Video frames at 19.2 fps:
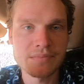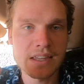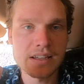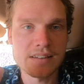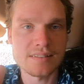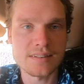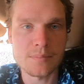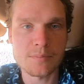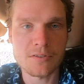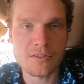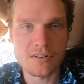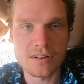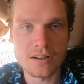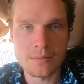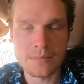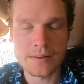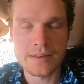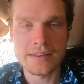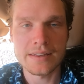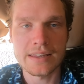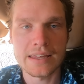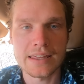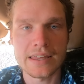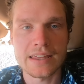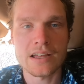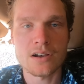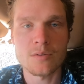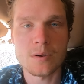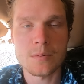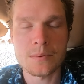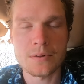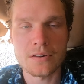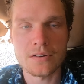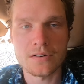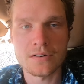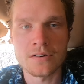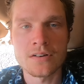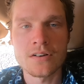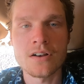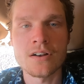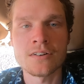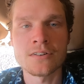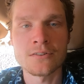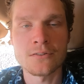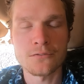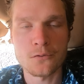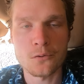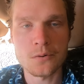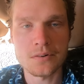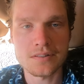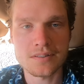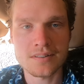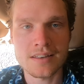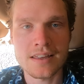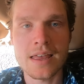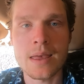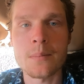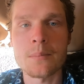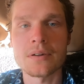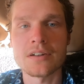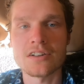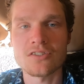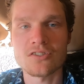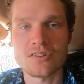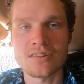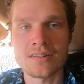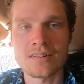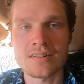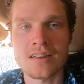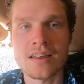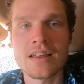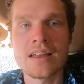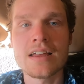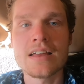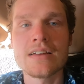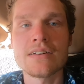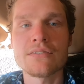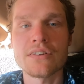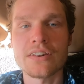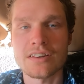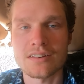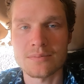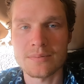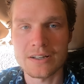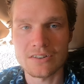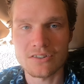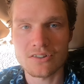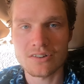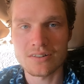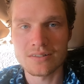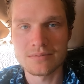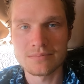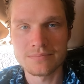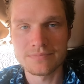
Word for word: subscribe and comment below on your thoughts and predictions for this match.